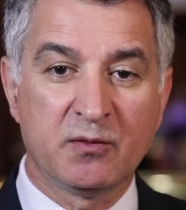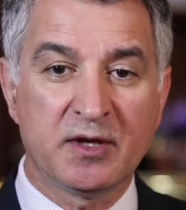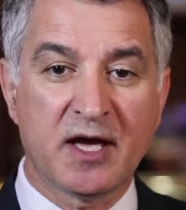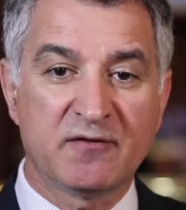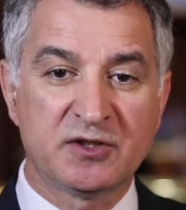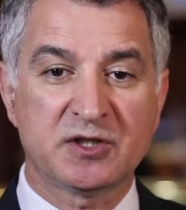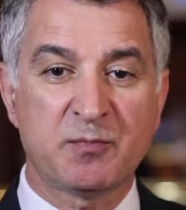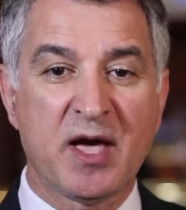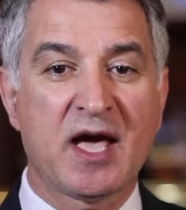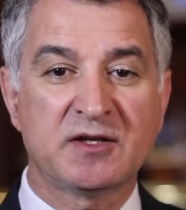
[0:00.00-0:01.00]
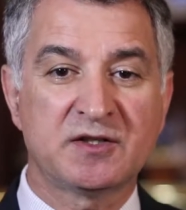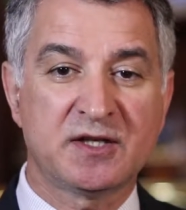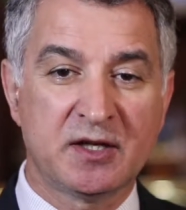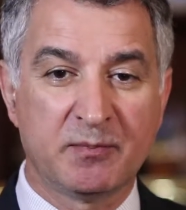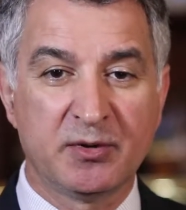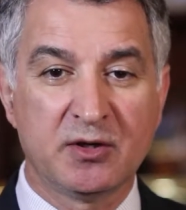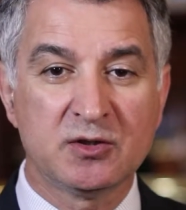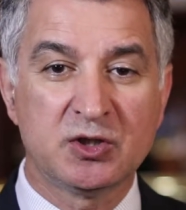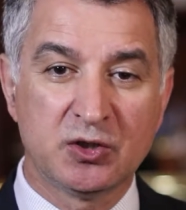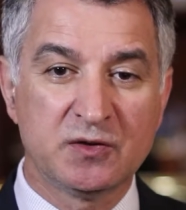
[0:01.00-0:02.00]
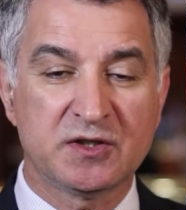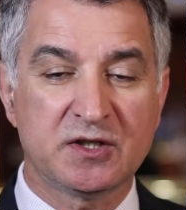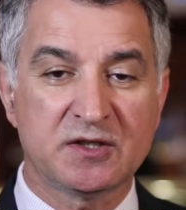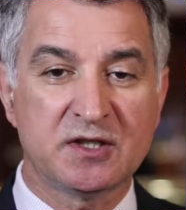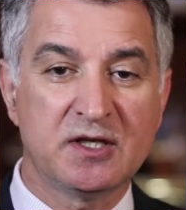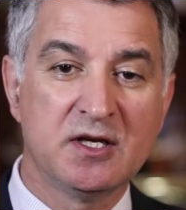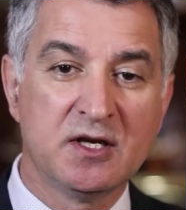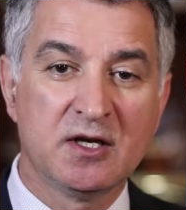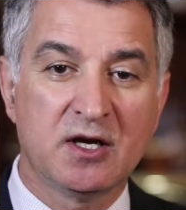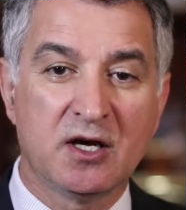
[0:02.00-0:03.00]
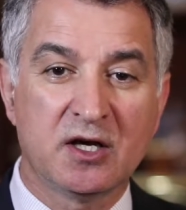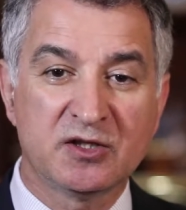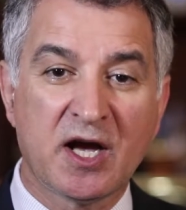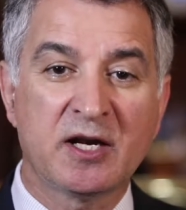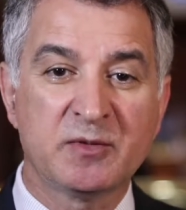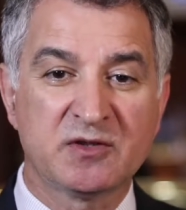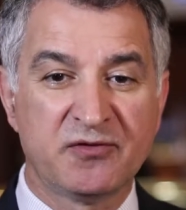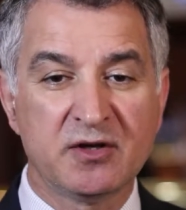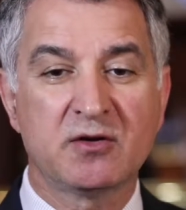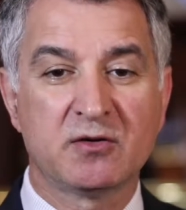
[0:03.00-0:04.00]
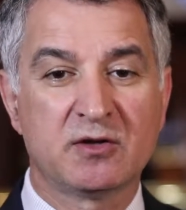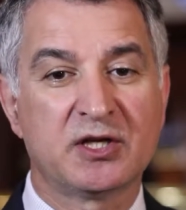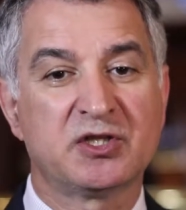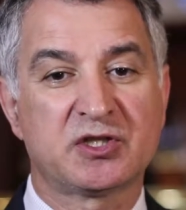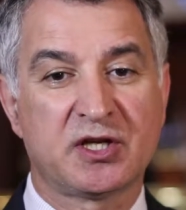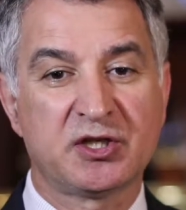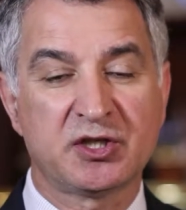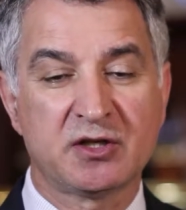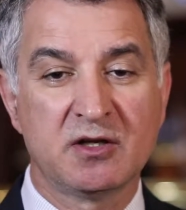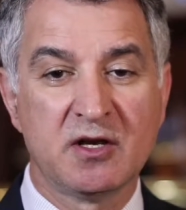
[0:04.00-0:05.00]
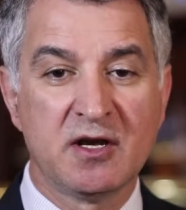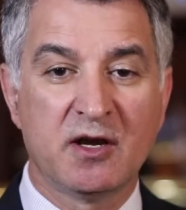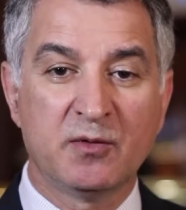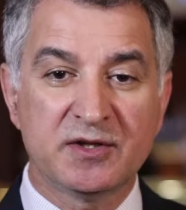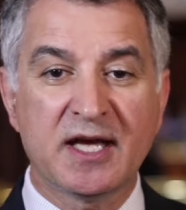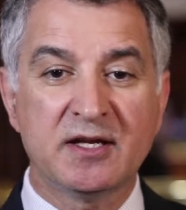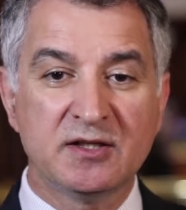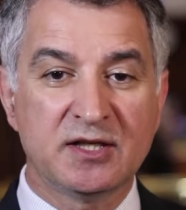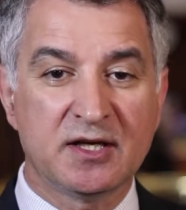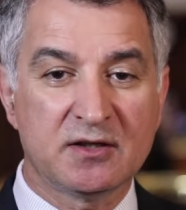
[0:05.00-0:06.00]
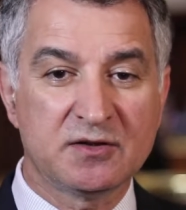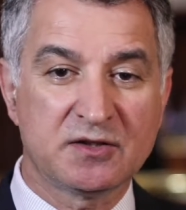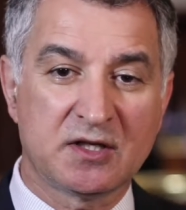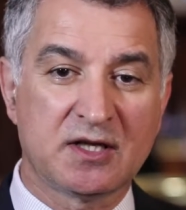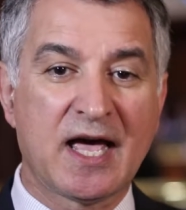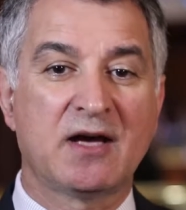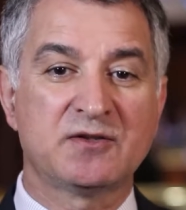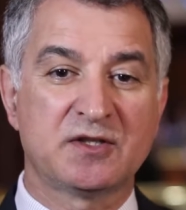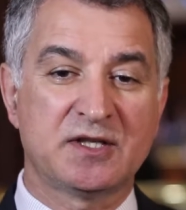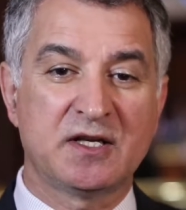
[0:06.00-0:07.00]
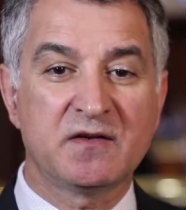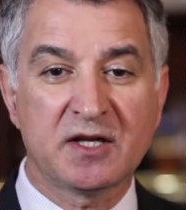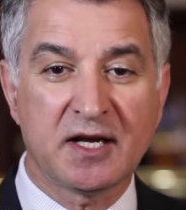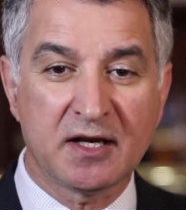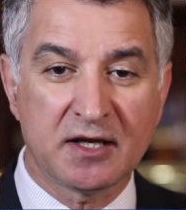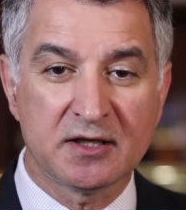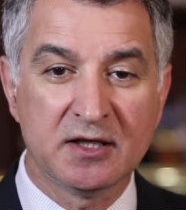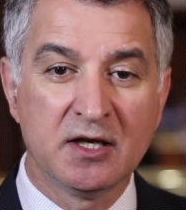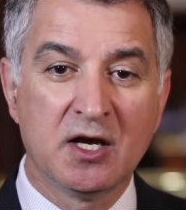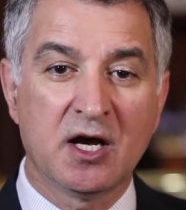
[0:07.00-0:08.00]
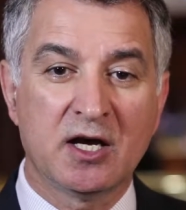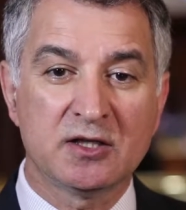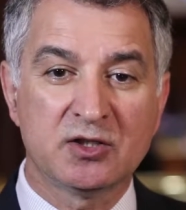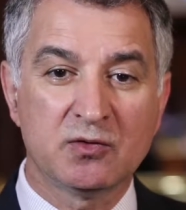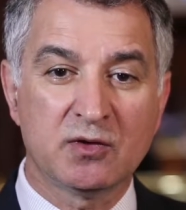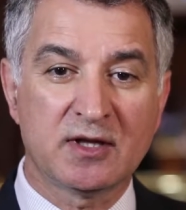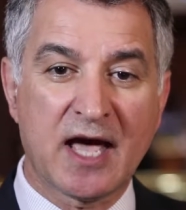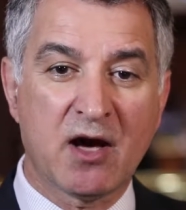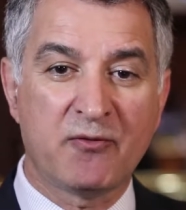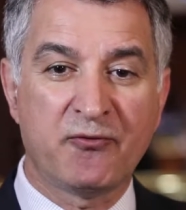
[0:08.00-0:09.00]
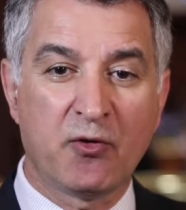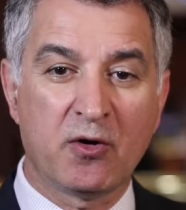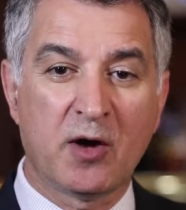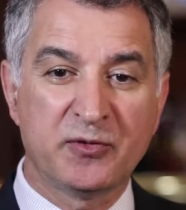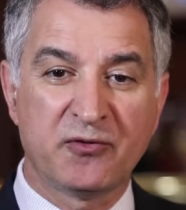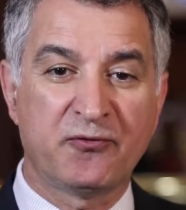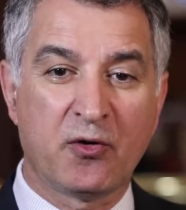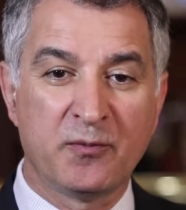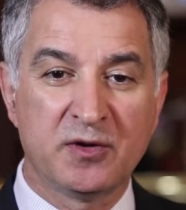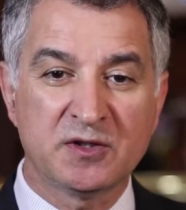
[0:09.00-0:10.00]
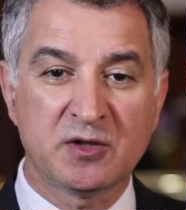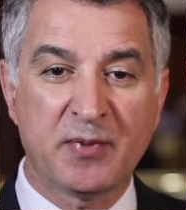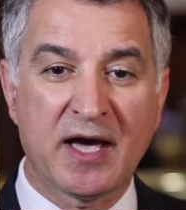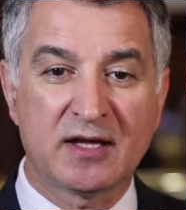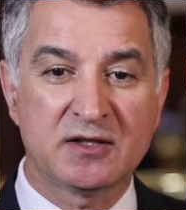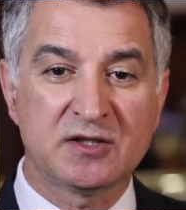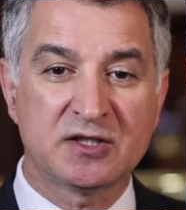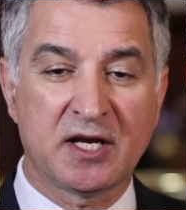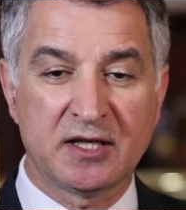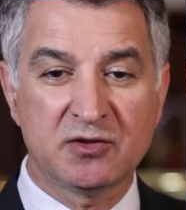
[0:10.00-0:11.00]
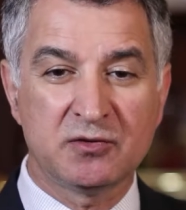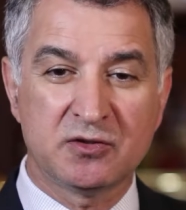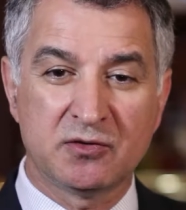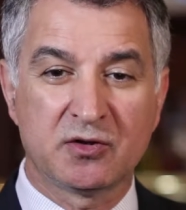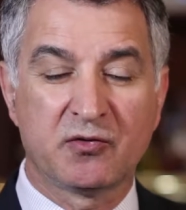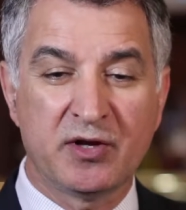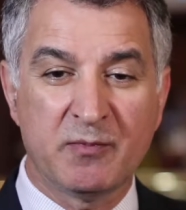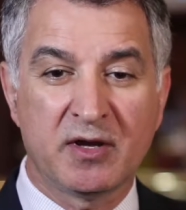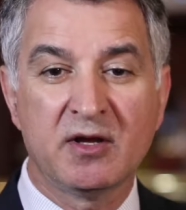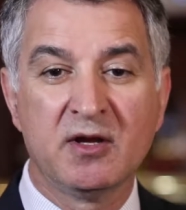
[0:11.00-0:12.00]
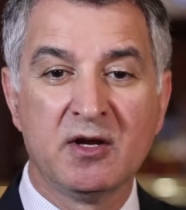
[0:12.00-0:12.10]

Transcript: We have just passed Senate Bill 260, autonomous vehicle legislation. And what that entails is it allows the state of Connecticut to allow up to four municipalities to enter into an agreement